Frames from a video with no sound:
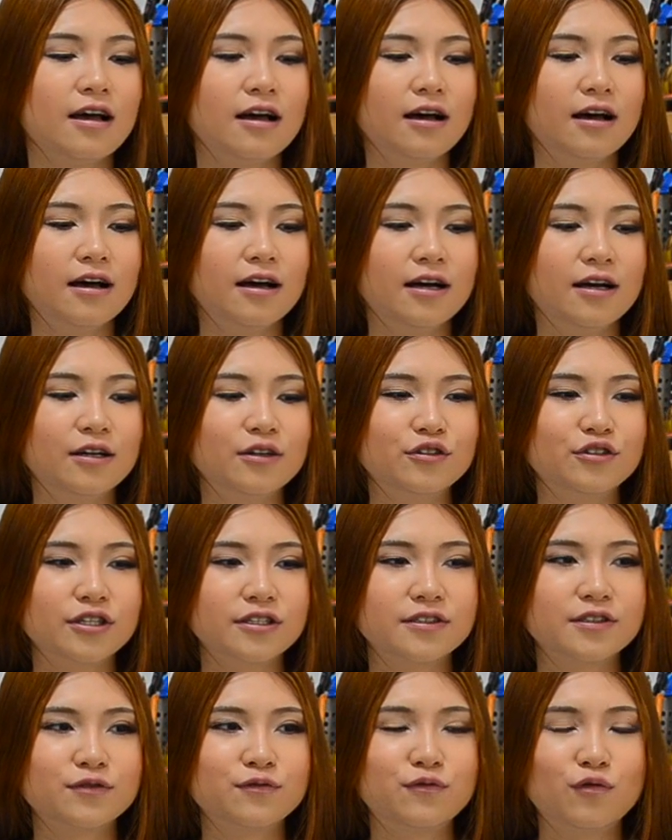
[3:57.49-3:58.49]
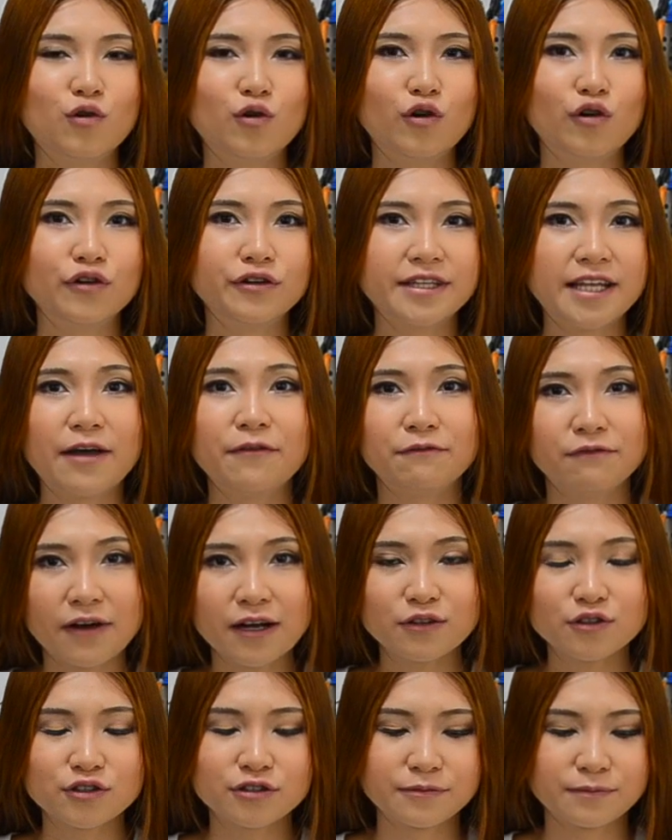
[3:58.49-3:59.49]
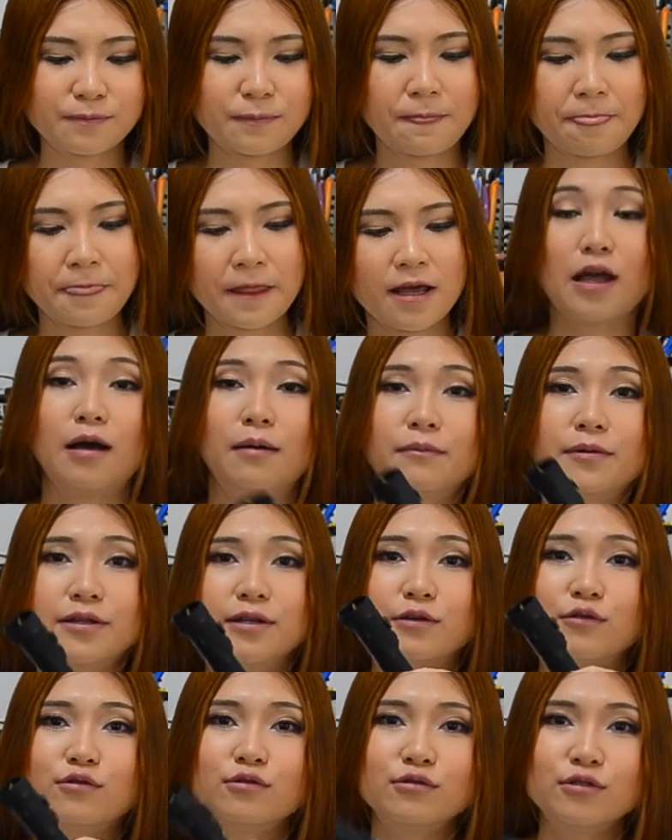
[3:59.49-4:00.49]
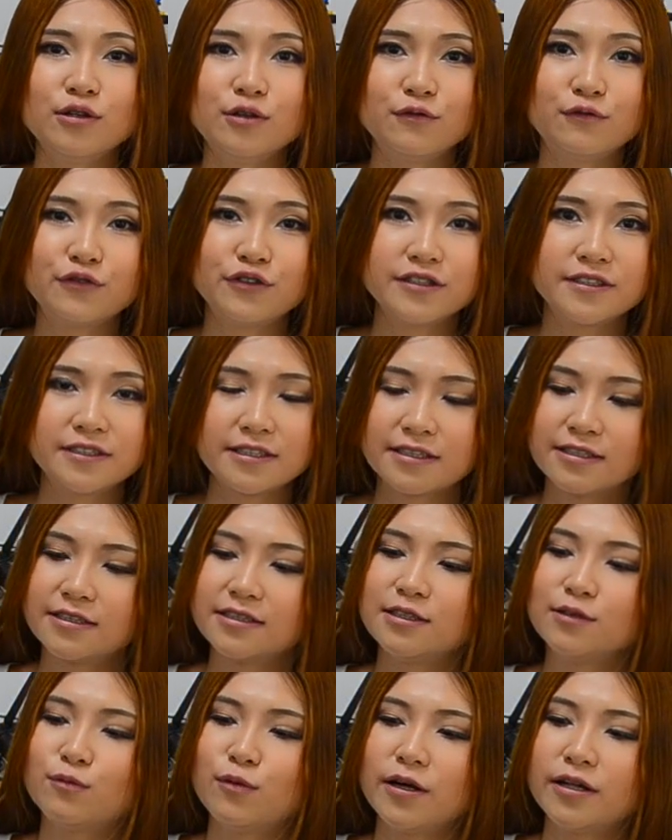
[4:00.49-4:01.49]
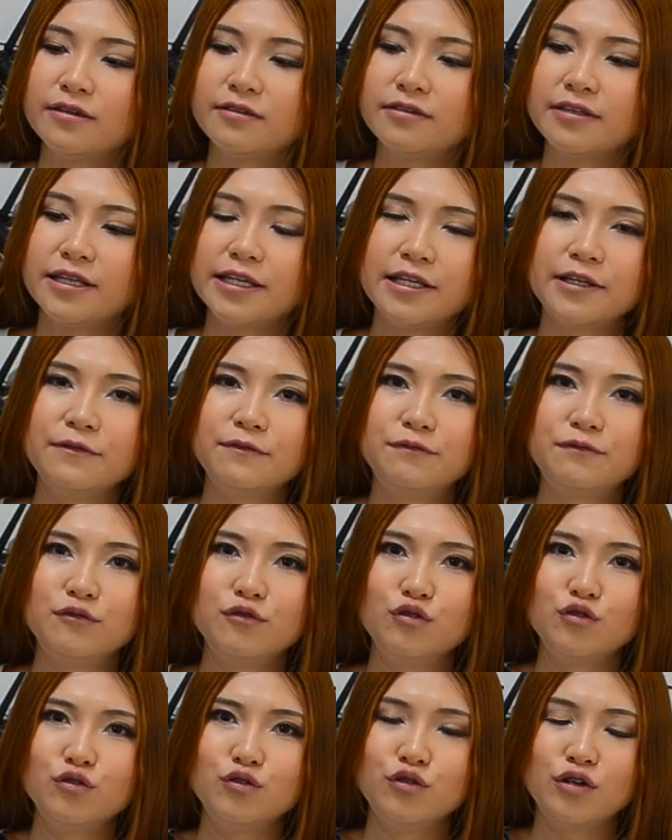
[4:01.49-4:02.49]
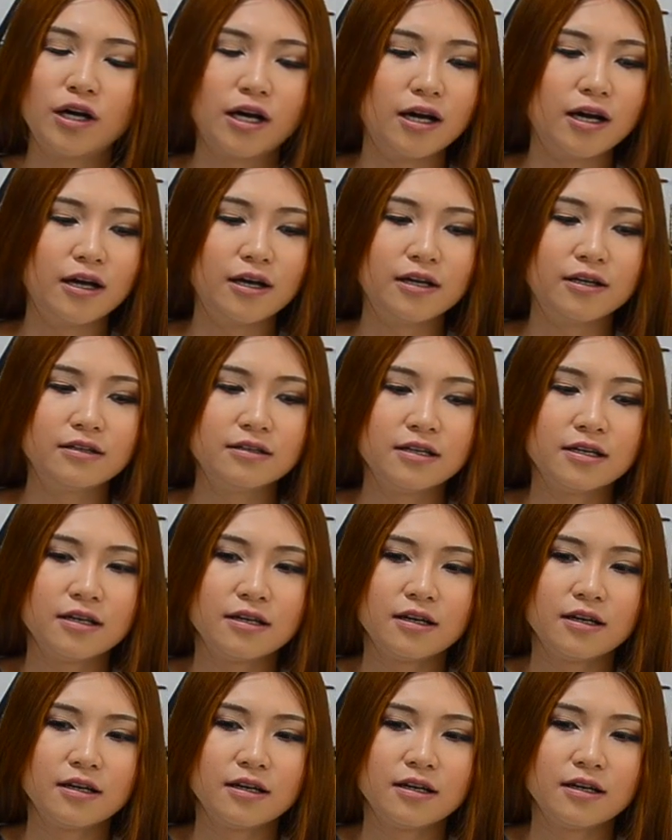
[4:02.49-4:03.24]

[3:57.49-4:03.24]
uh, just for that function but the Guru 361 if uh,